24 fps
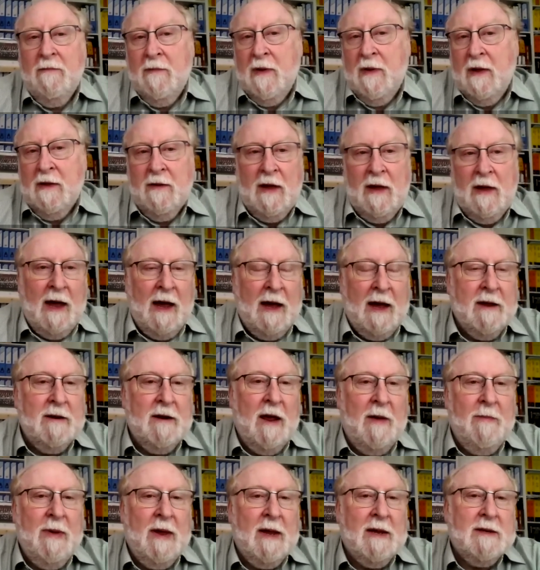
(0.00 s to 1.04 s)

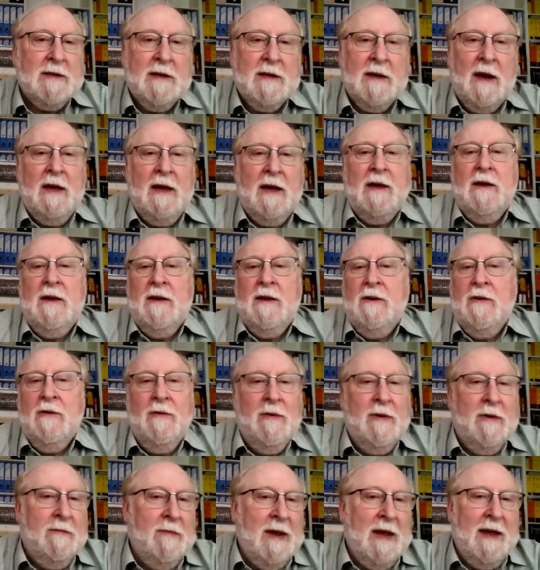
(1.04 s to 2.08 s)
Academics like you and me
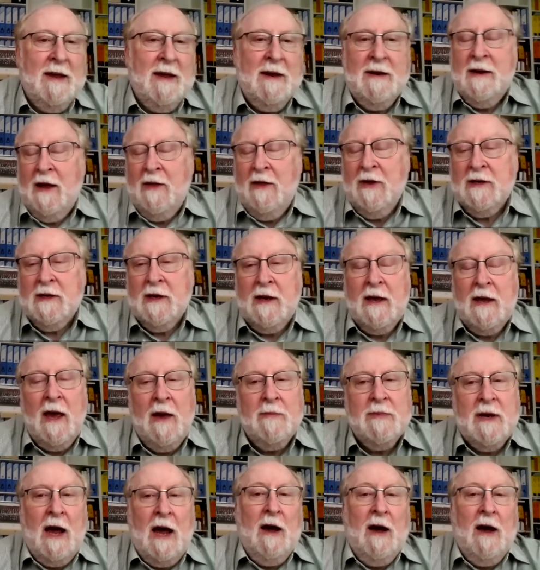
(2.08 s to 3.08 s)
and others are kept out